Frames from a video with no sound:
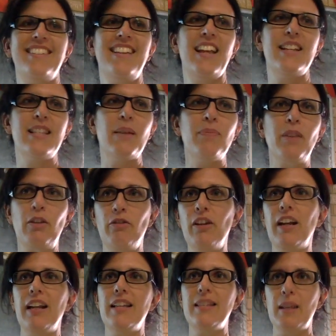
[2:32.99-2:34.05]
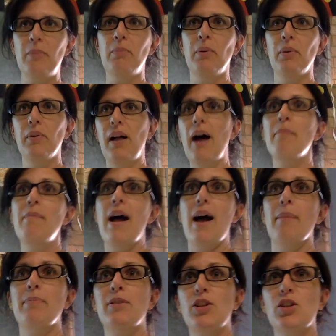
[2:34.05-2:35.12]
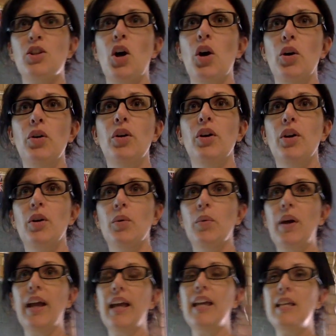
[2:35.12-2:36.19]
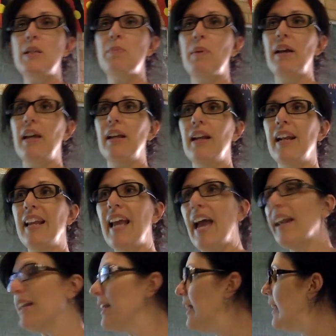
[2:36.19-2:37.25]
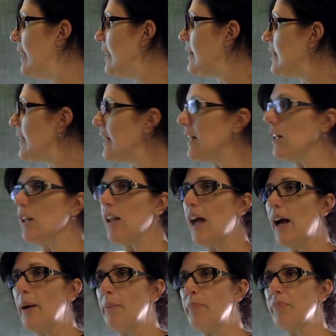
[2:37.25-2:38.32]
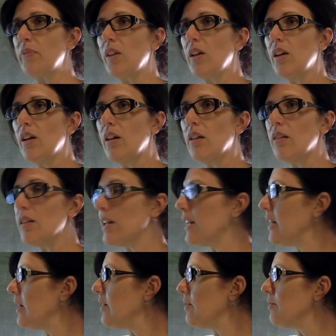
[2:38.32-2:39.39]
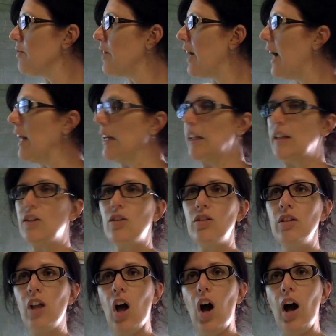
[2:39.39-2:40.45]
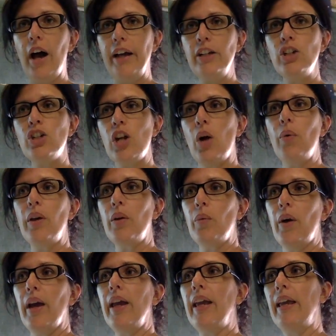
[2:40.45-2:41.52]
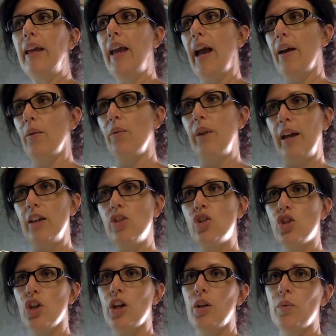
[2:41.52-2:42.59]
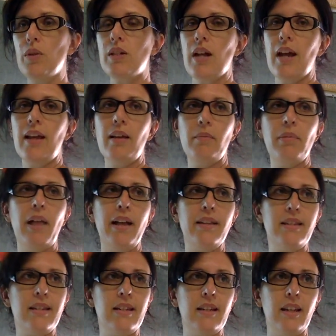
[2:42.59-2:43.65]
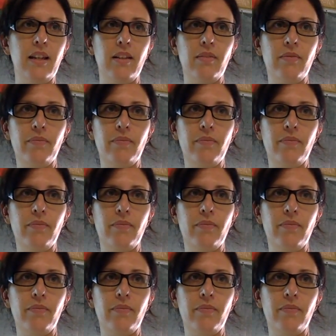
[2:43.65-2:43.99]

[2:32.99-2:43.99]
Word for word: Yeah, something really simple. A map to show where he's been. And he had the little, um, the little coloured line showing where he where his journey was taking place, didn't he?